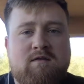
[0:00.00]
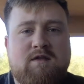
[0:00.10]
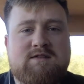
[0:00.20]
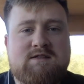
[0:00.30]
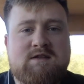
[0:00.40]

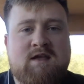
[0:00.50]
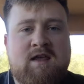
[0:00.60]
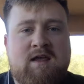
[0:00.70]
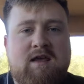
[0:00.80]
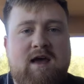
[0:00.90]
this is a
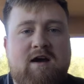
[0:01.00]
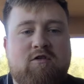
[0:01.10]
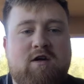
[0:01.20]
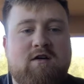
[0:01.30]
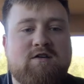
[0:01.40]
key
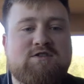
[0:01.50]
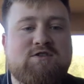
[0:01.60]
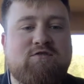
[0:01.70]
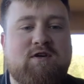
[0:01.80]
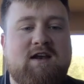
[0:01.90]
area
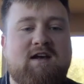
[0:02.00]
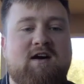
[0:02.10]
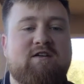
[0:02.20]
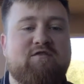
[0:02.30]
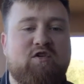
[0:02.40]
to really
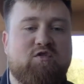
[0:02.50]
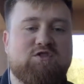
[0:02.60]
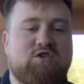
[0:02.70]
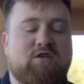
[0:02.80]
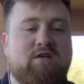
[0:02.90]
kind of
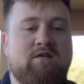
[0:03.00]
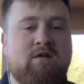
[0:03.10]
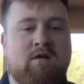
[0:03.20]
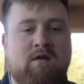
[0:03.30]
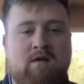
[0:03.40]
focus on.
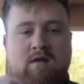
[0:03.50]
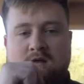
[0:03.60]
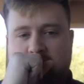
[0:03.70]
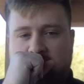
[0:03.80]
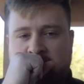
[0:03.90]

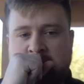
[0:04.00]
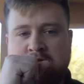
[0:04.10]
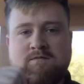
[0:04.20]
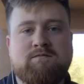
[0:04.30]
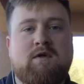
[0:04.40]

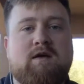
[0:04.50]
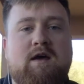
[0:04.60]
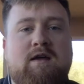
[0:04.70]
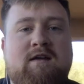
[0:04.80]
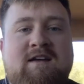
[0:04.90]

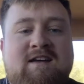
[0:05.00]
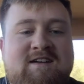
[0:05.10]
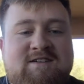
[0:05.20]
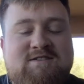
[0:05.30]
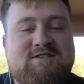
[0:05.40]
Okay,
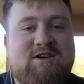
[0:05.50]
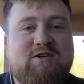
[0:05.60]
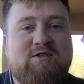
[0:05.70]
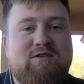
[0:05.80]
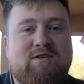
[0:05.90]

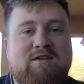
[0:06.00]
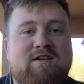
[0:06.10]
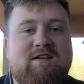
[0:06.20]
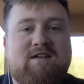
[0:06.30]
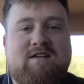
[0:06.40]
so
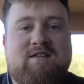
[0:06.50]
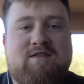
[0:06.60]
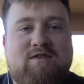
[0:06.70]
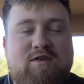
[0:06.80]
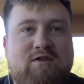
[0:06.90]

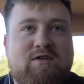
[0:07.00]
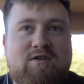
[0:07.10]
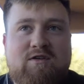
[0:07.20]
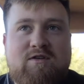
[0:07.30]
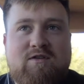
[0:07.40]

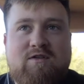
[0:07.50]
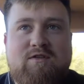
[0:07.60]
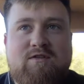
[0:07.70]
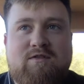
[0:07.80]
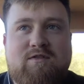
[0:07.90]
the
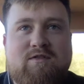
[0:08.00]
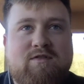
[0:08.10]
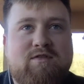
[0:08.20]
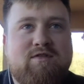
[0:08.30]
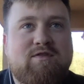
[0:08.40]

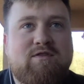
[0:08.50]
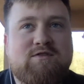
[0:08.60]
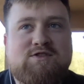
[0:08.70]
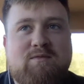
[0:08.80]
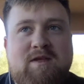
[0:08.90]

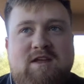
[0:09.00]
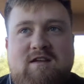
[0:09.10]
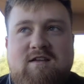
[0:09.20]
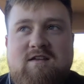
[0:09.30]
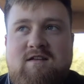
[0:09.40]
topic